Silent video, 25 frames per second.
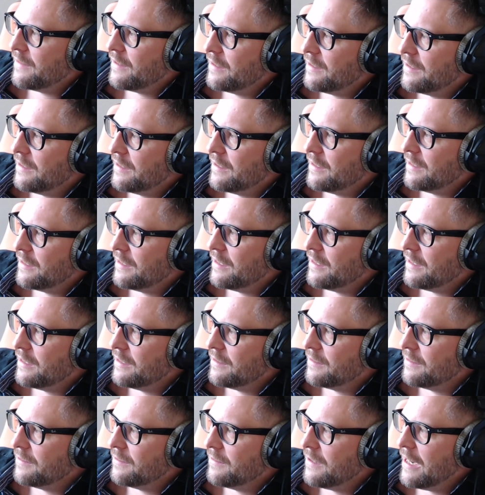I
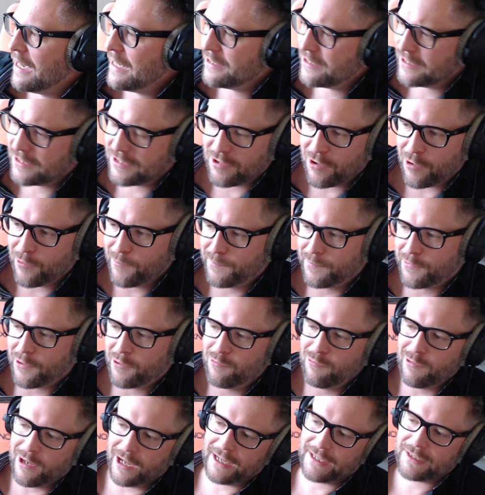don't know. I just hope
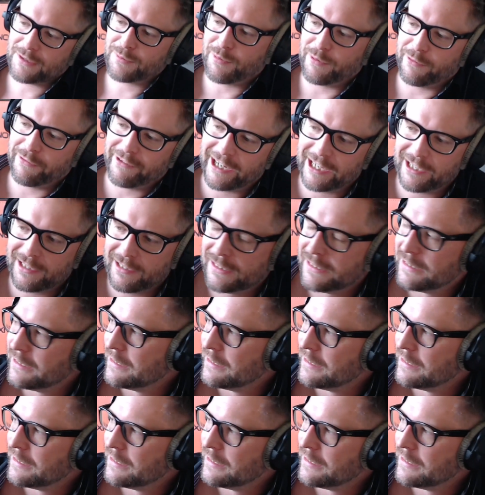cooler heads prevail.